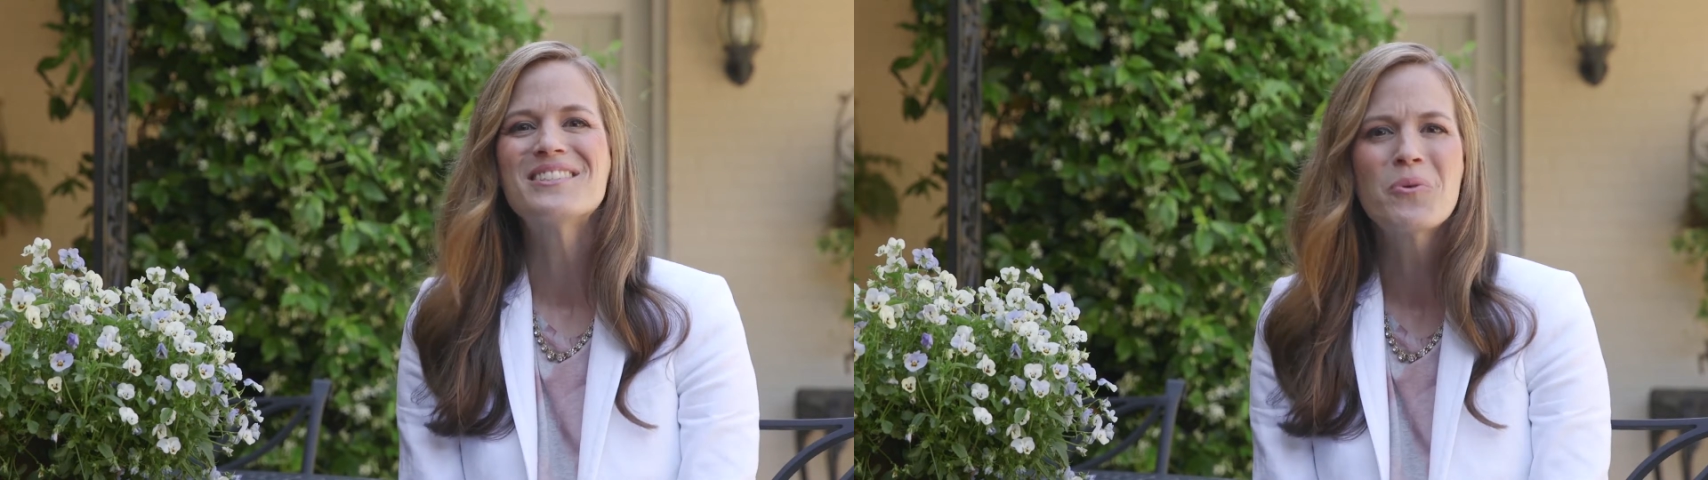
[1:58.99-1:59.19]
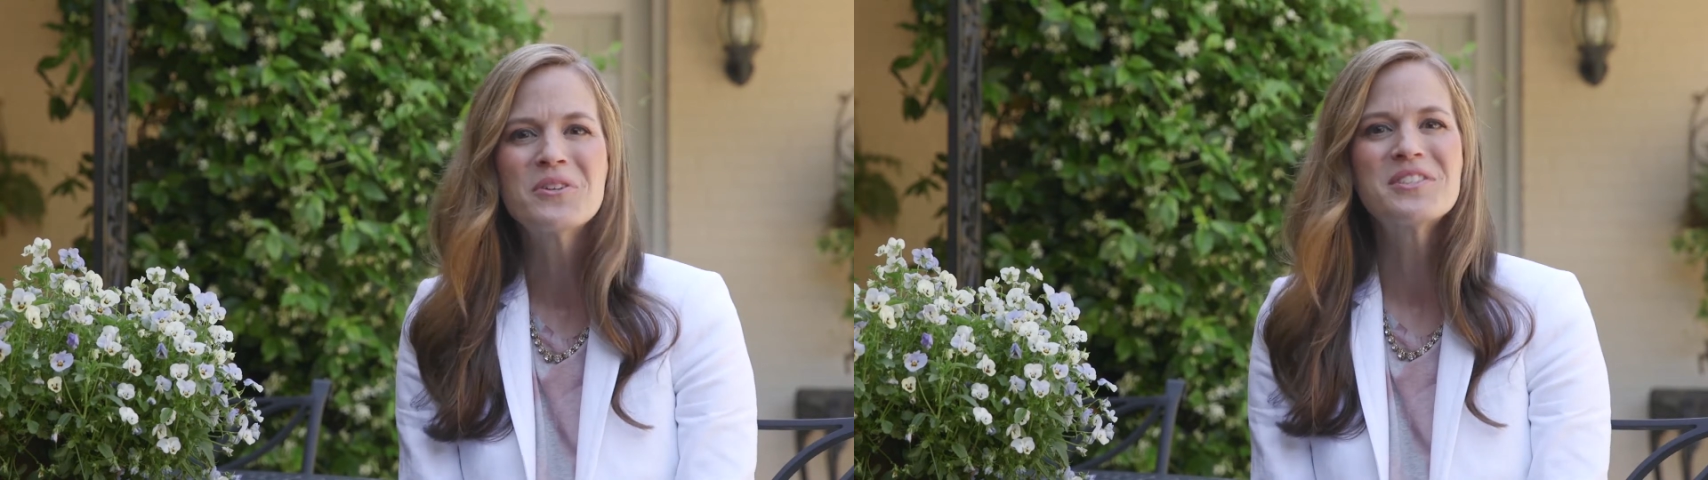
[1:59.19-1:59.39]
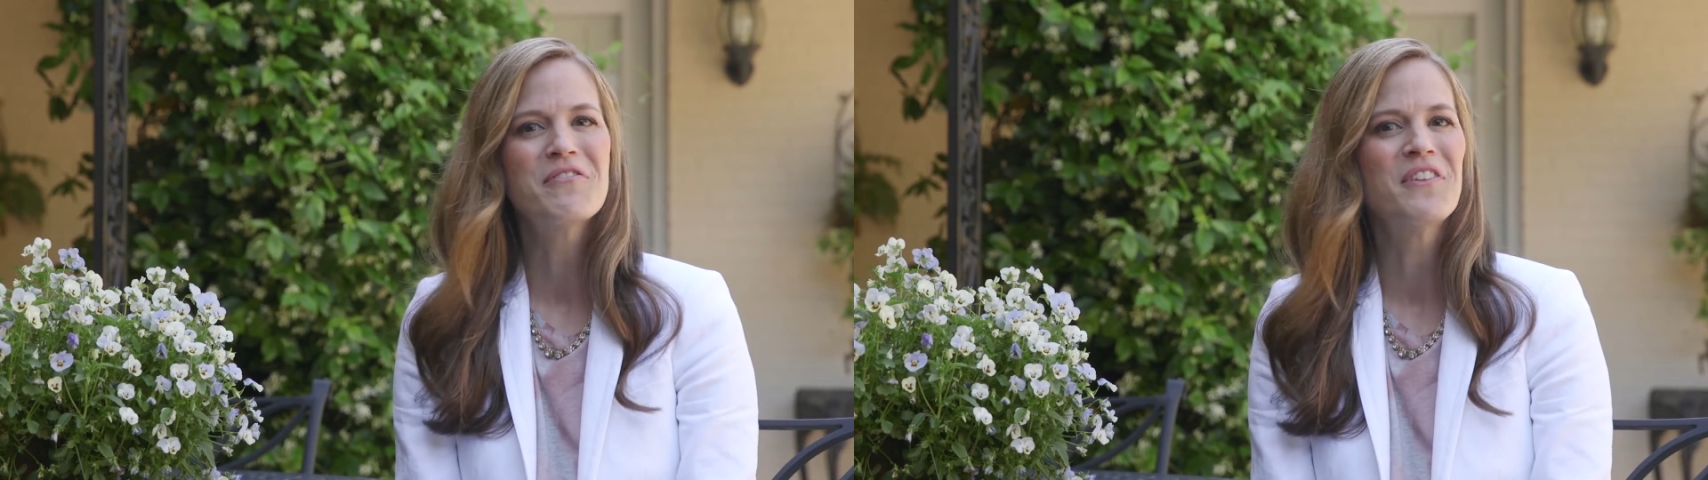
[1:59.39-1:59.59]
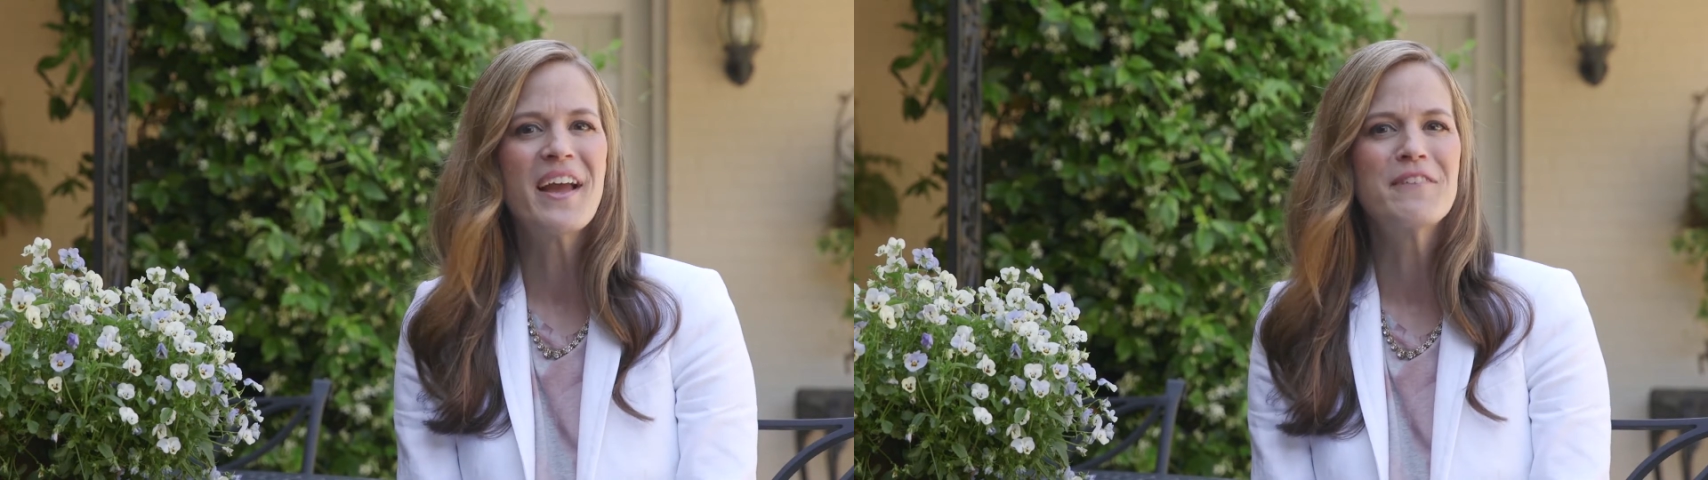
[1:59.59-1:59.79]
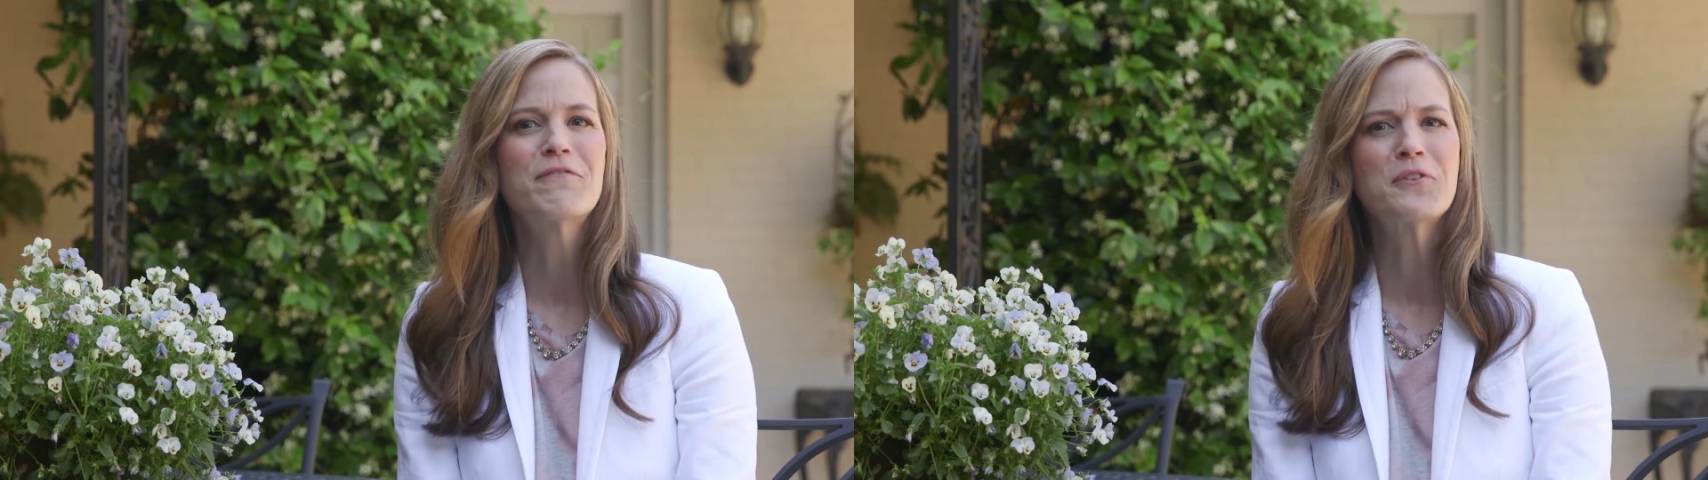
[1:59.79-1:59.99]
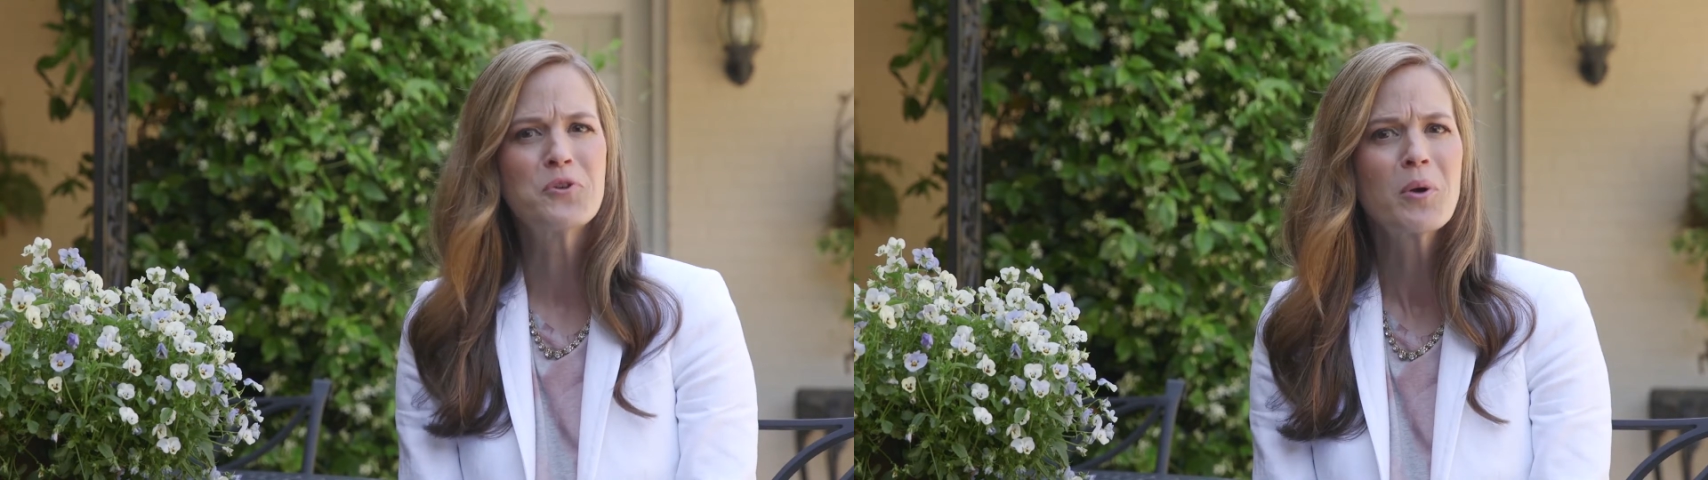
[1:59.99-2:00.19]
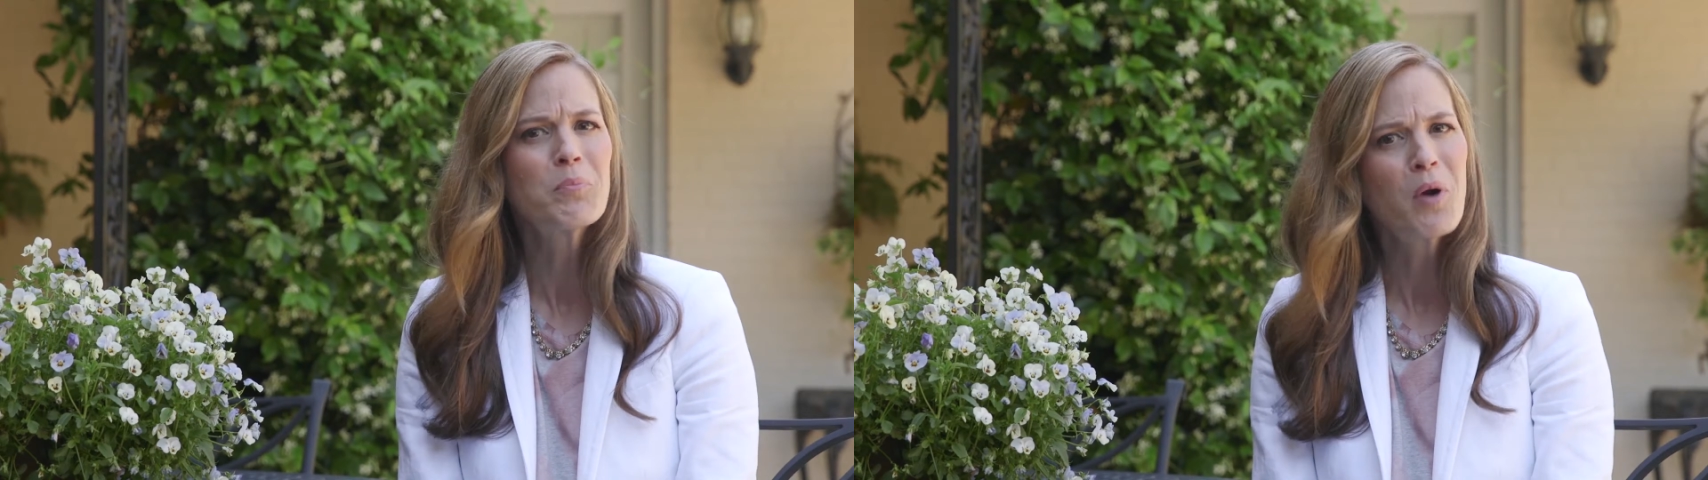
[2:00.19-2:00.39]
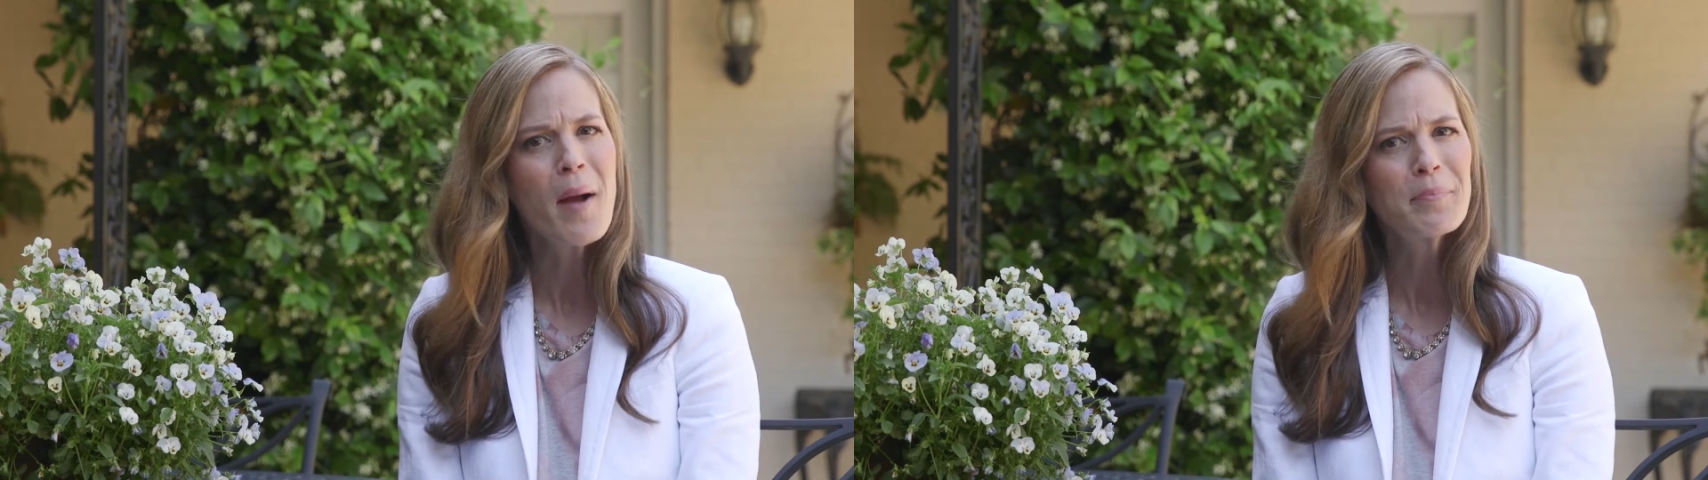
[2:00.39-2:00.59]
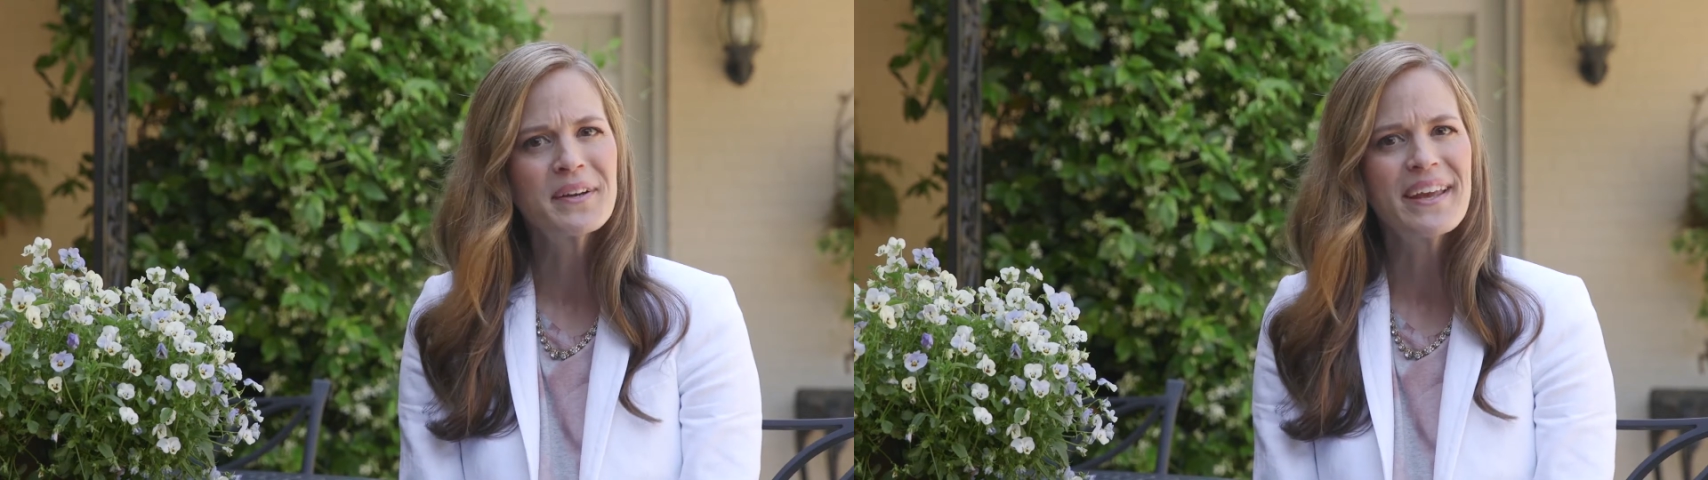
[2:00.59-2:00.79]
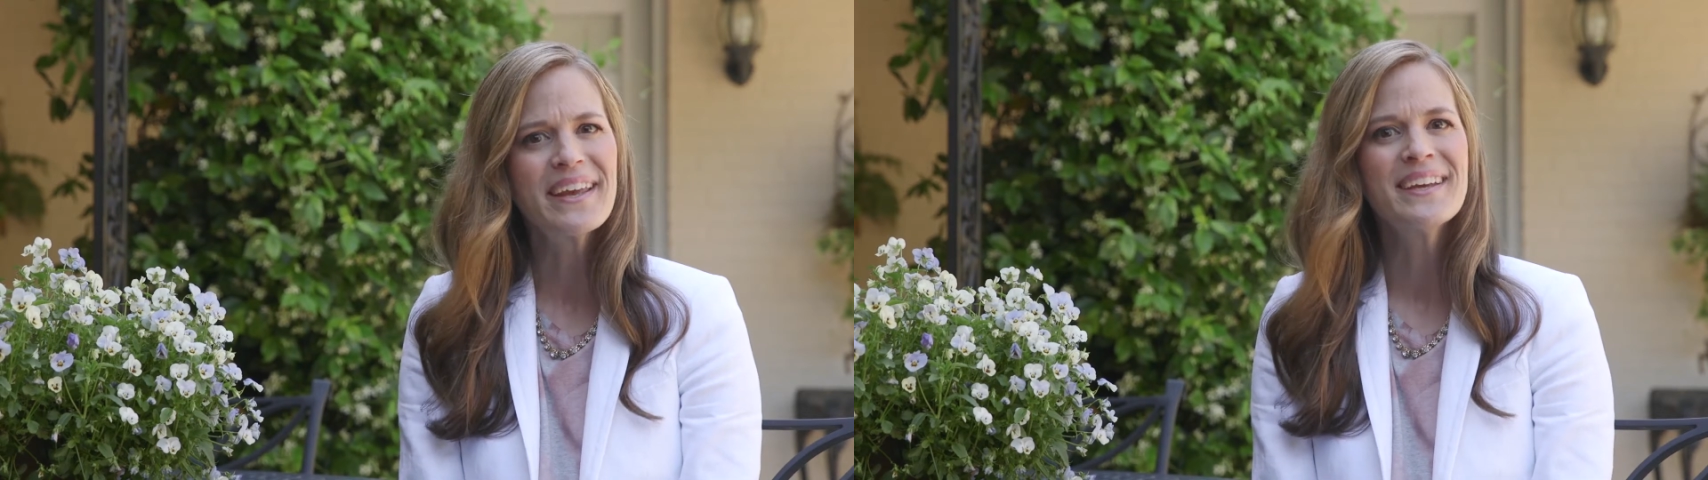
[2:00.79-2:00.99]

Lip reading: source of light for your property.